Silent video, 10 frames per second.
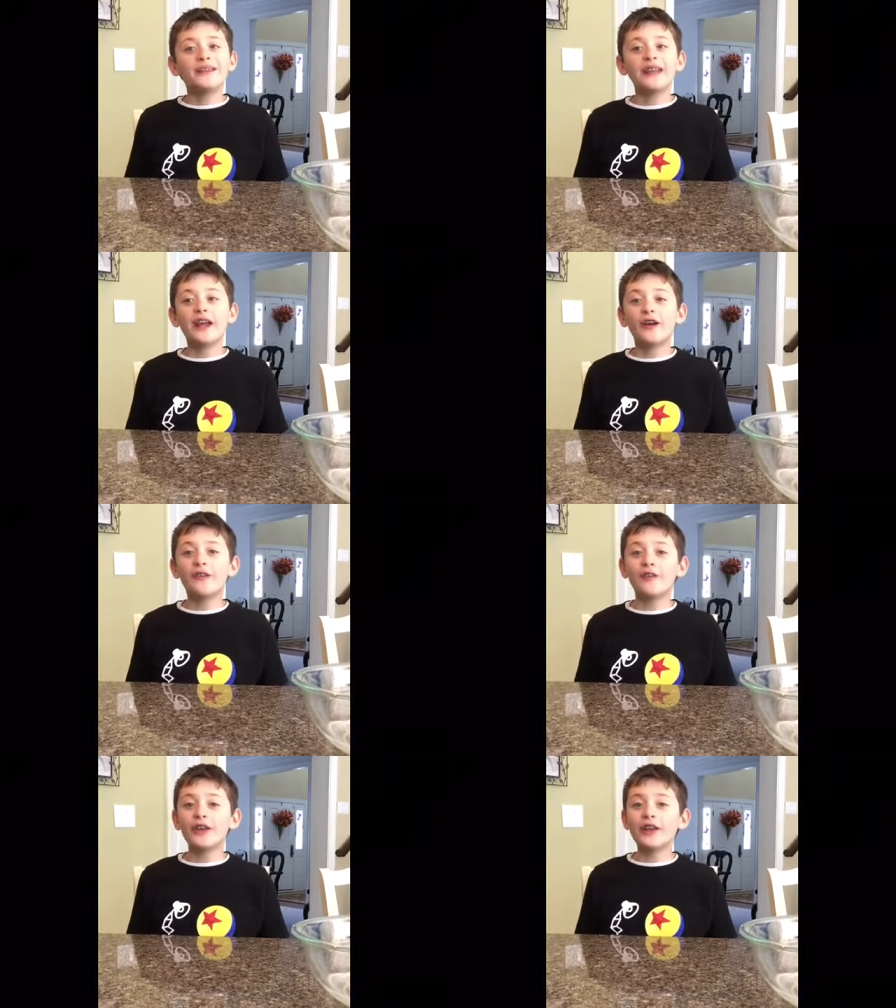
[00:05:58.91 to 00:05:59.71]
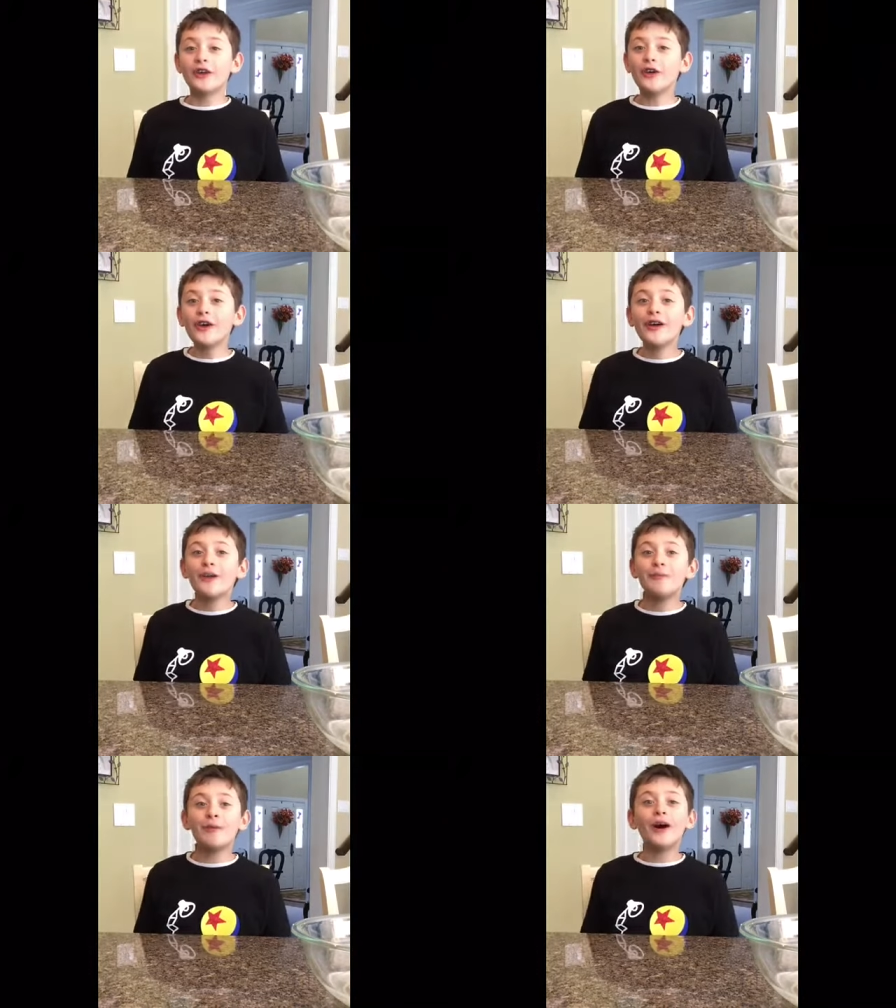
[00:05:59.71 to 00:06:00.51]
They are really
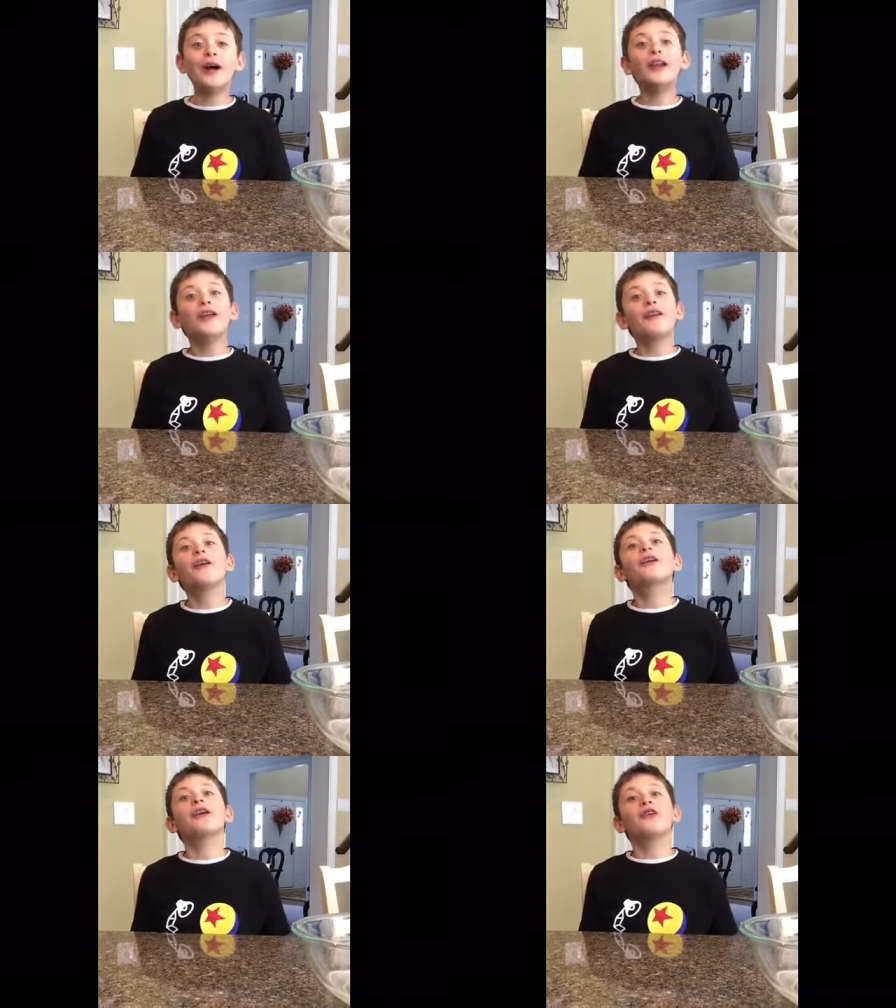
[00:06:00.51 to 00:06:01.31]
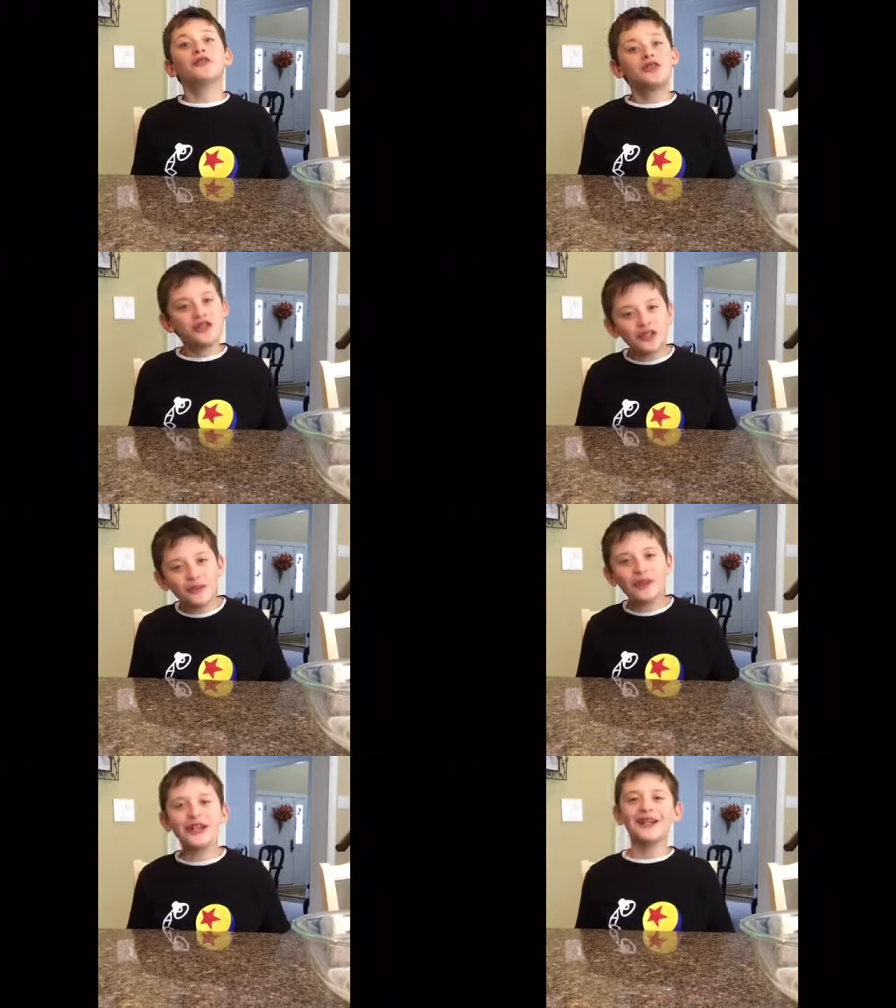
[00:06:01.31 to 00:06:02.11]
good, but they're a little
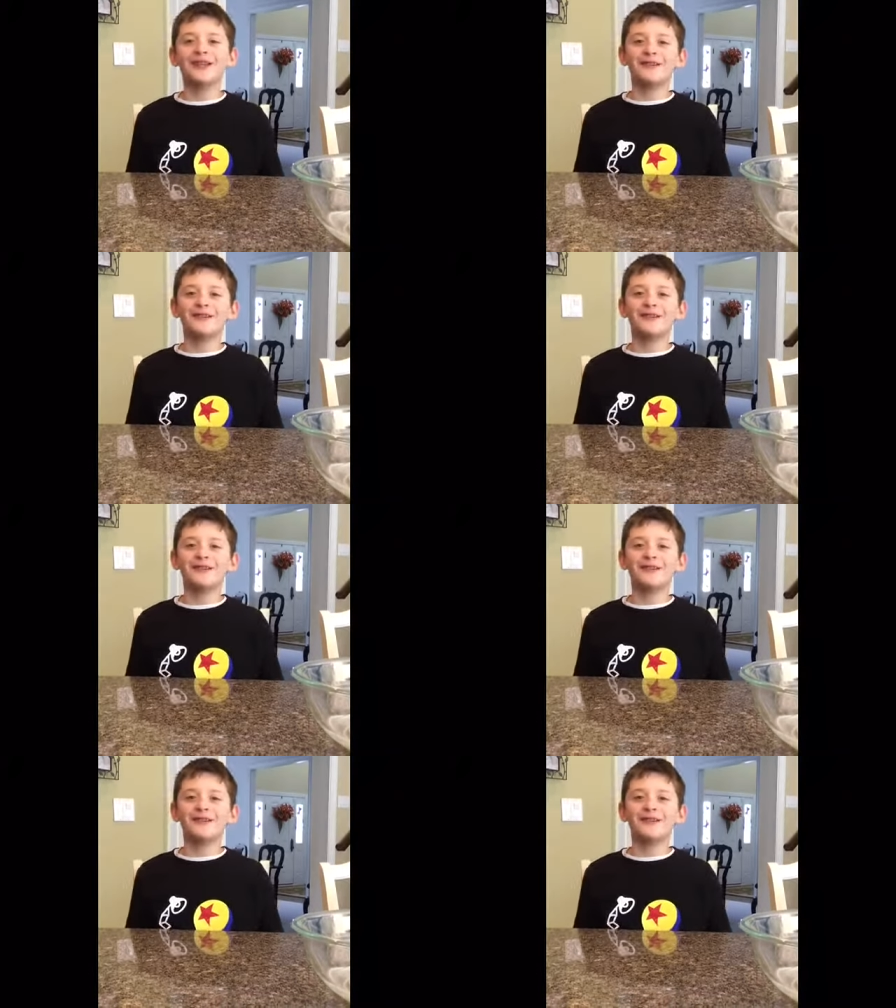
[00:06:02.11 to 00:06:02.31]
chewy.